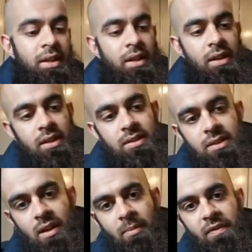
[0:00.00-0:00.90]
You can see
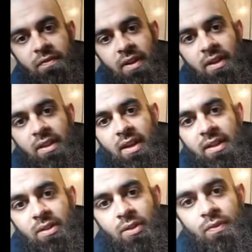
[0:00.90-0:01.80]
on my finger there, I
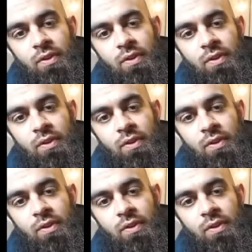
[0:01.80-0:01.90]
don't know if you